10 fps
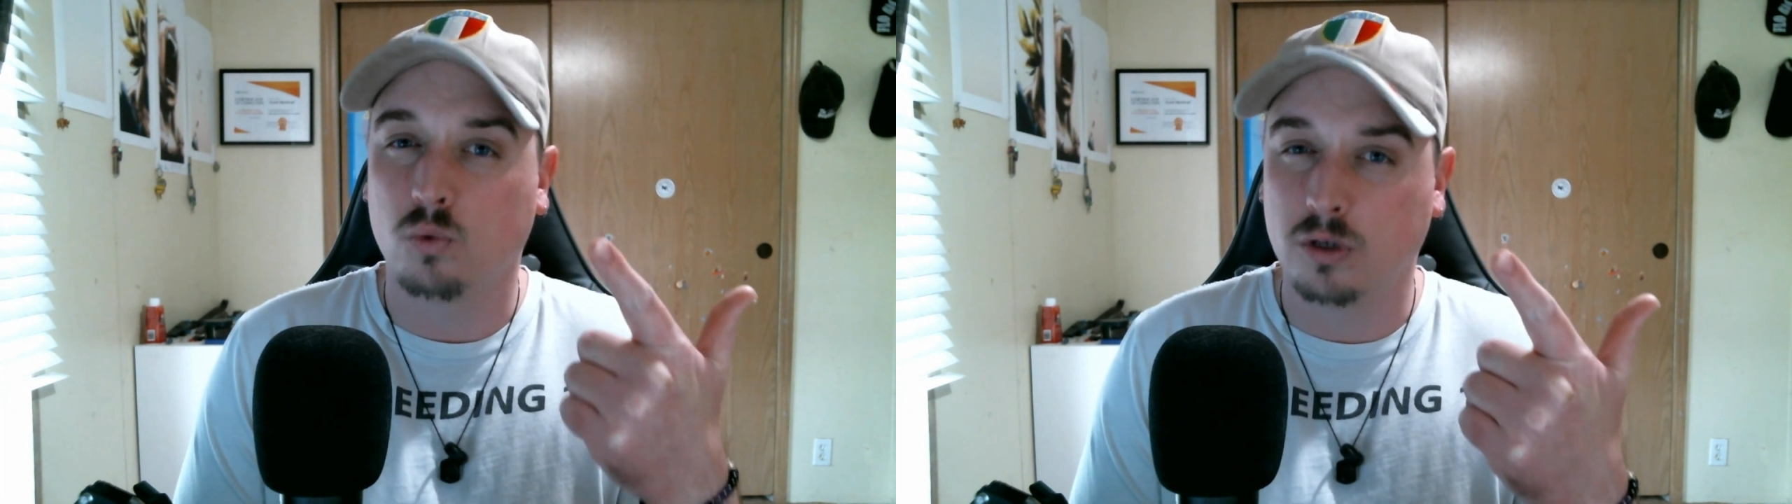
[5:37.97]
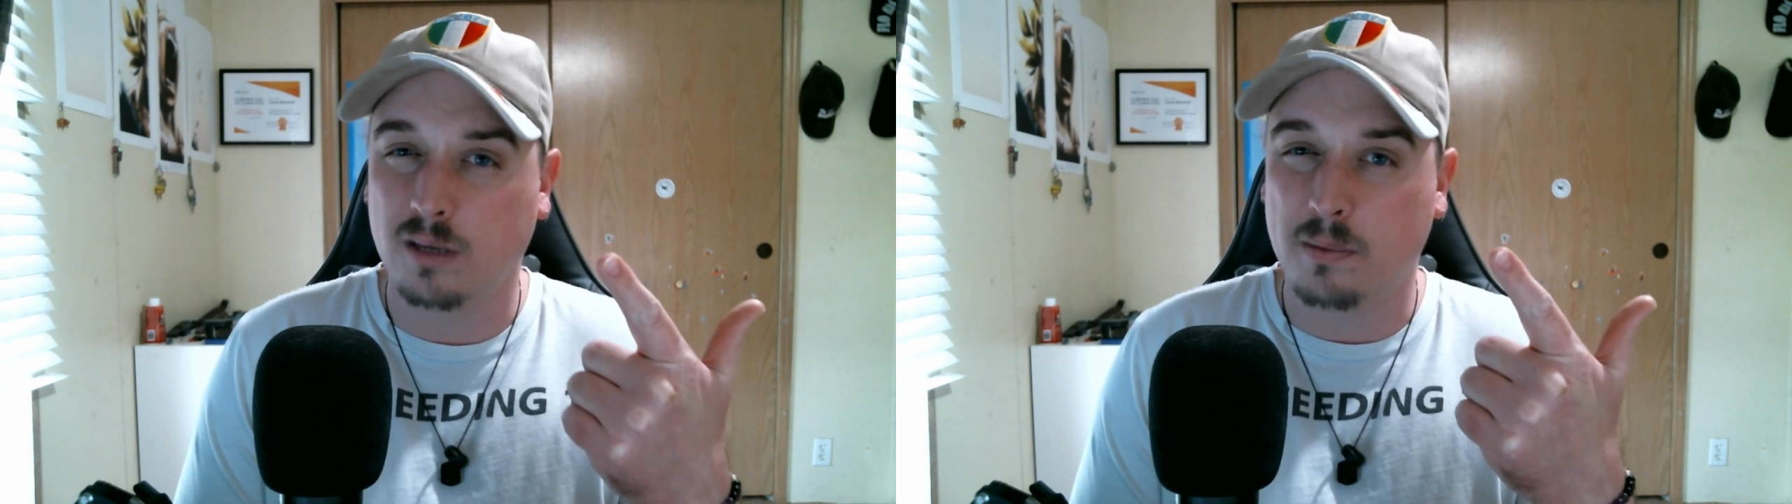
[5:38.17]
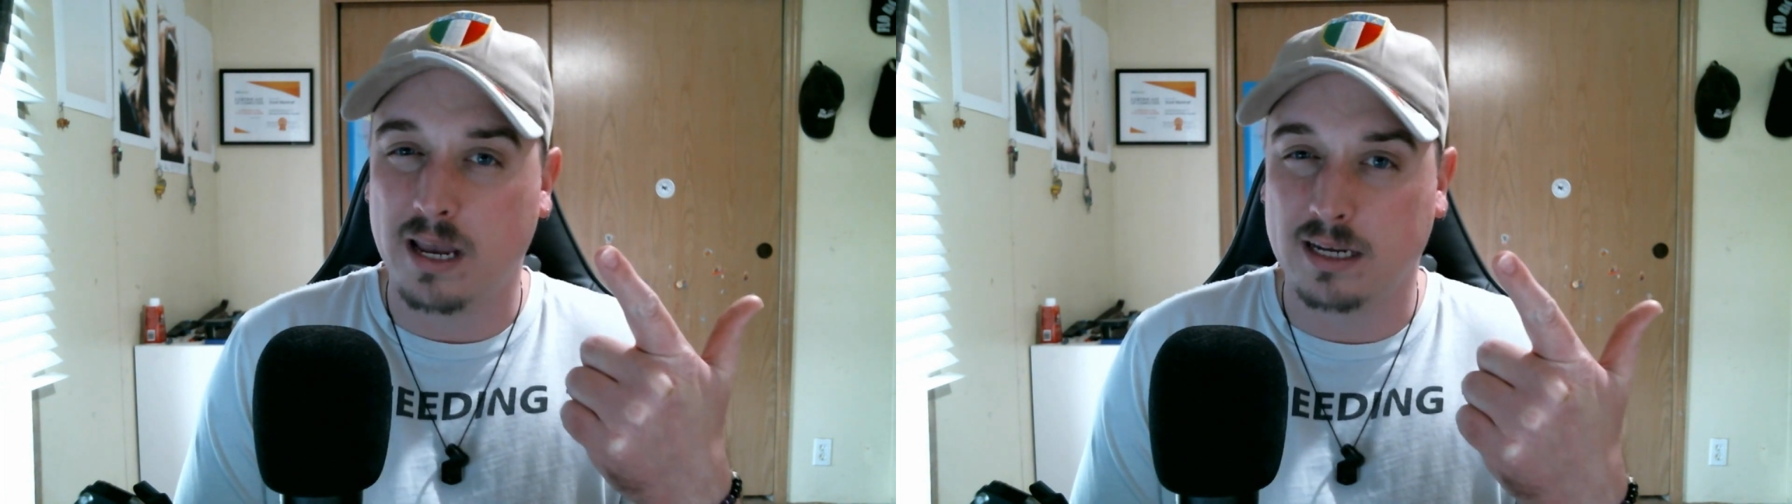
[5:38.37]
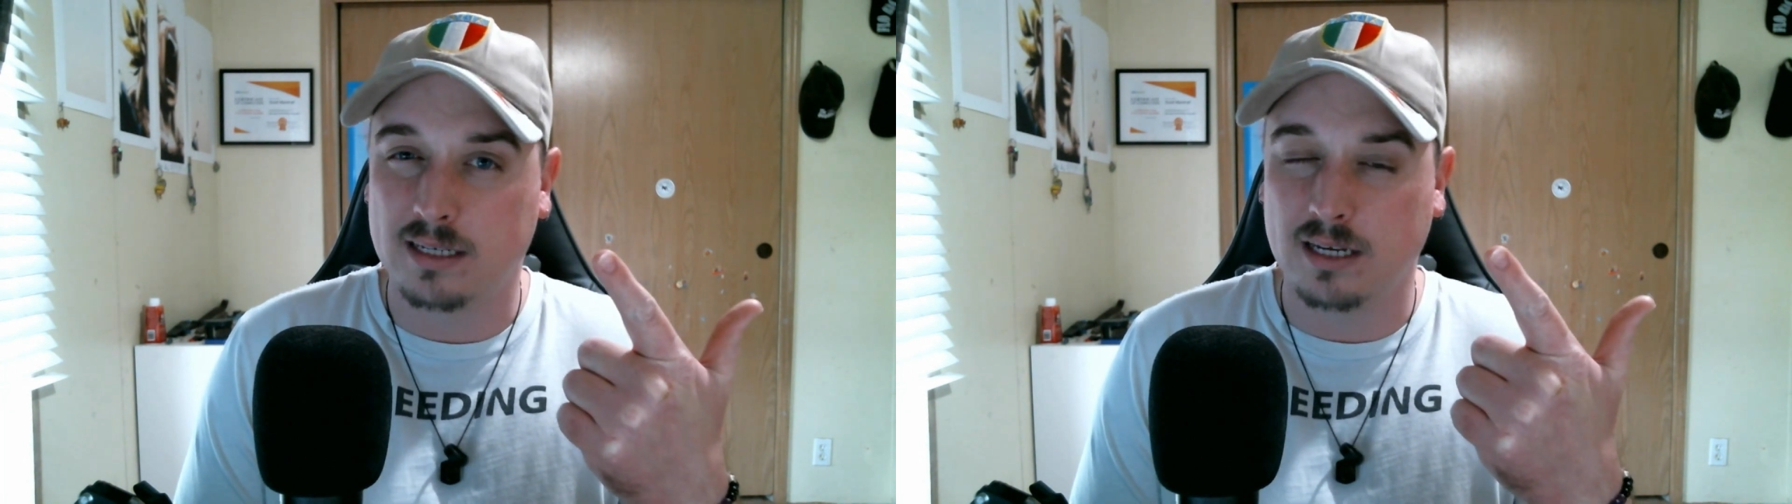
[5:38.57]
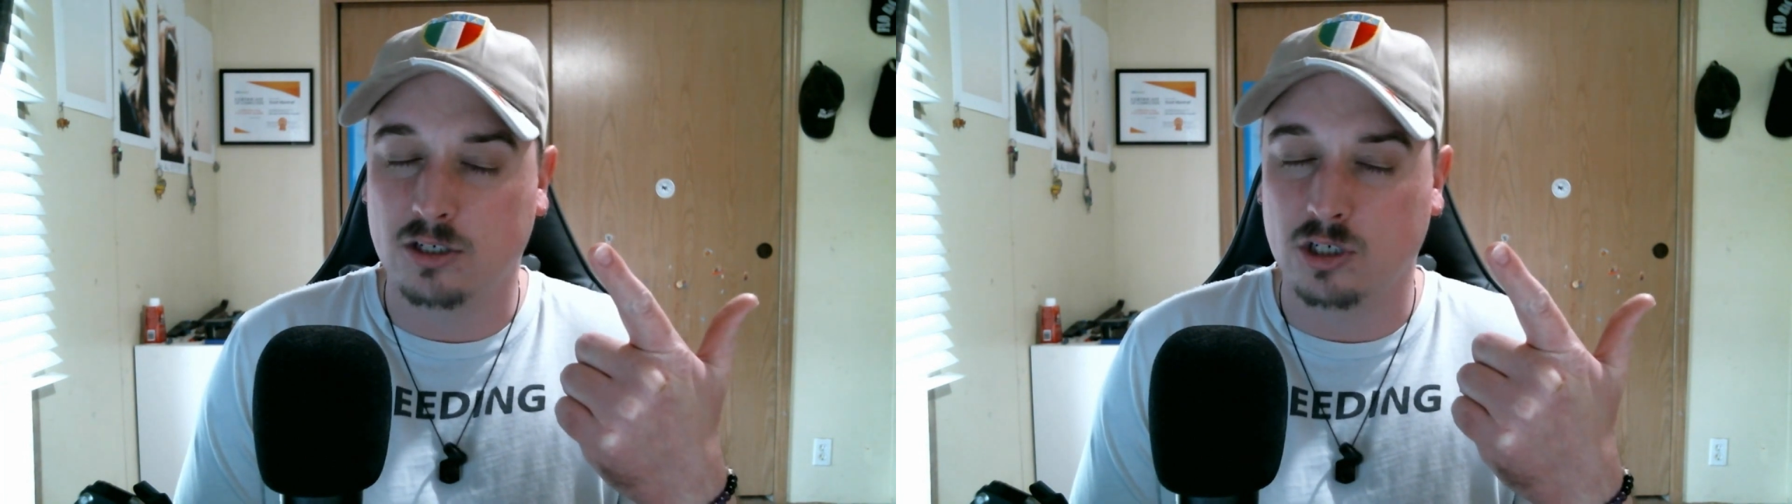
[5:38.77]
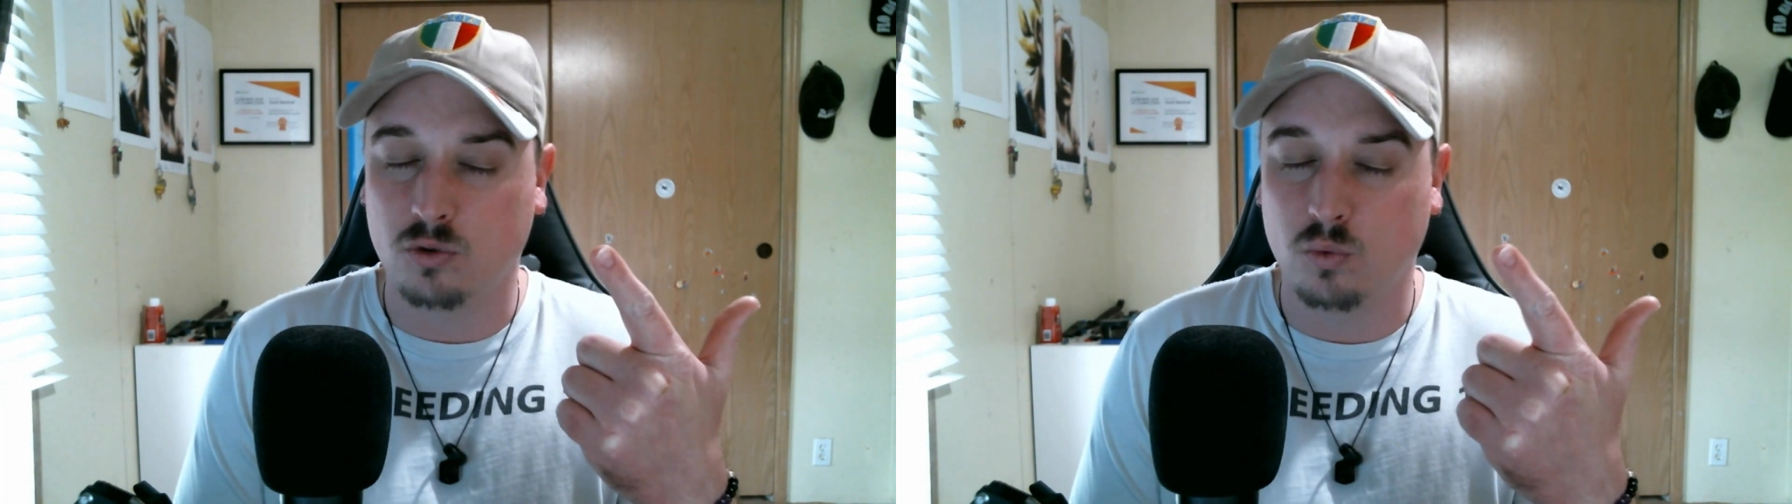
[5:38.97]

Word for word: really paying attention to